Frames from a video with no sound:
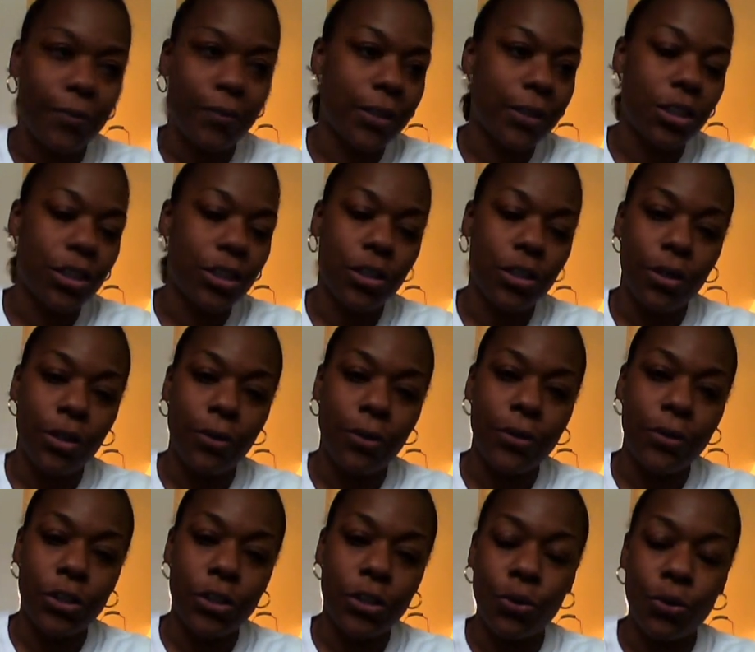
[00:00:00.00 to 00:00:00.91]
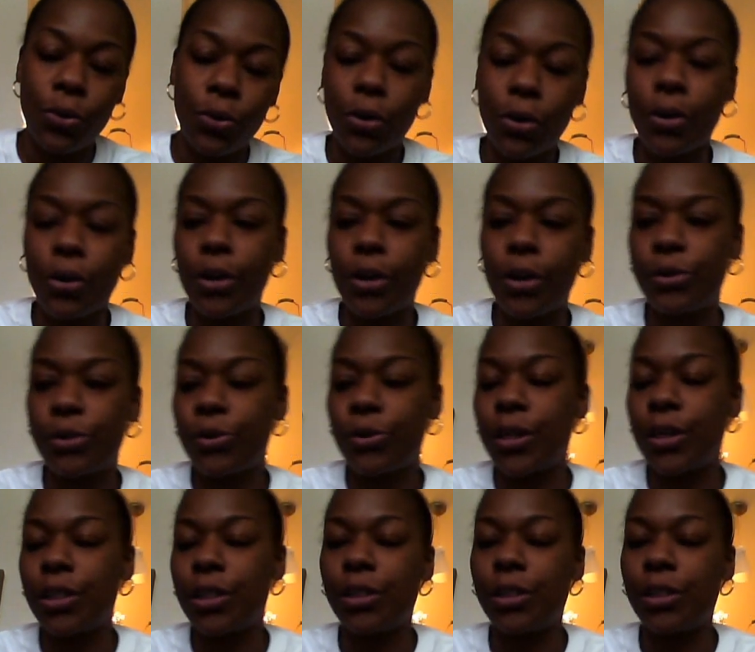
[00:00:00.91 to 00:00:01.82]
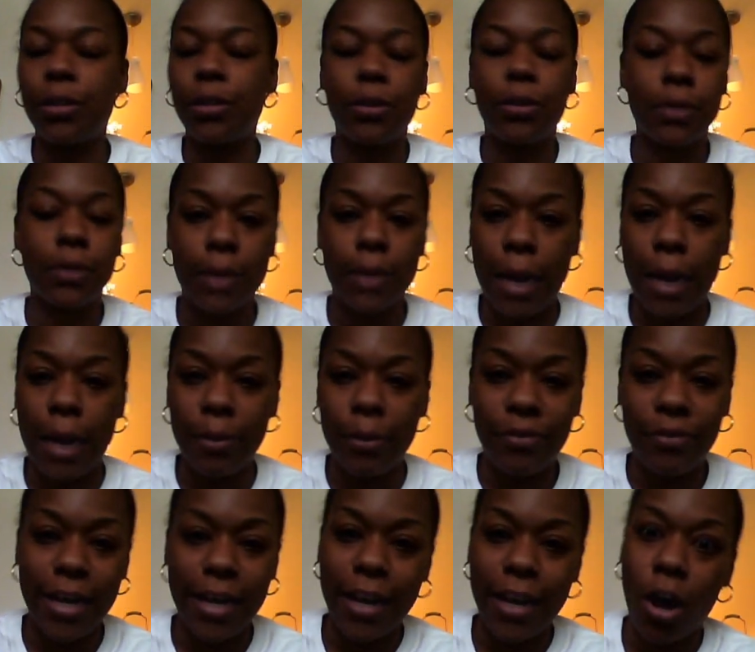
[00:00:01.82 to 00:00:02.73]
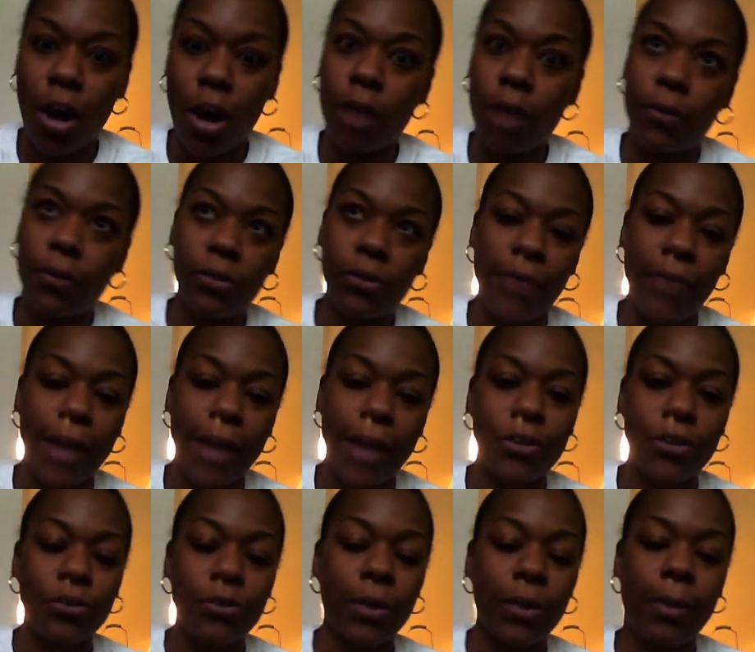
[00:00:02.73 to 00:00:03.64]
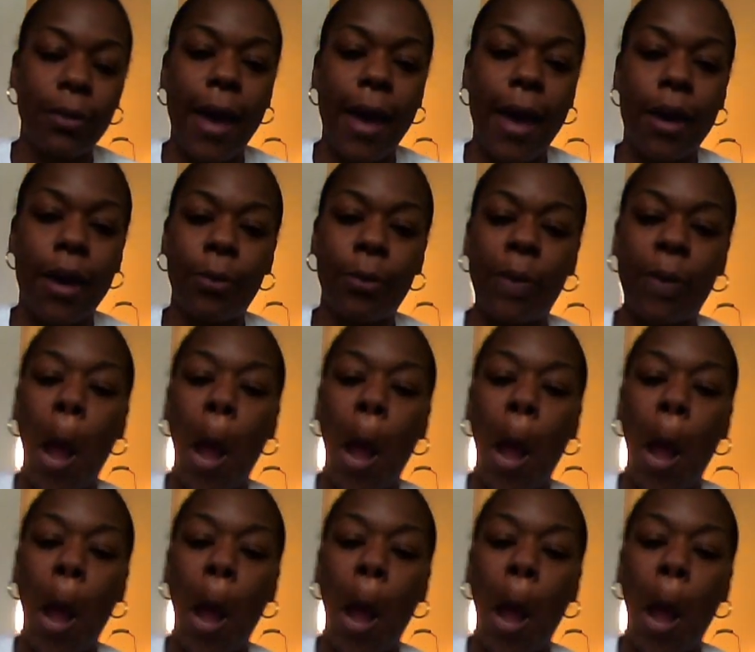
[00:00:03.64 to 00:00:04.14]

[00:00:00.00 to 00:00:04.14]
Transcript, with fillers: If it's you know if it's a newer cartridge, you know the time of day, all of those factors really matter.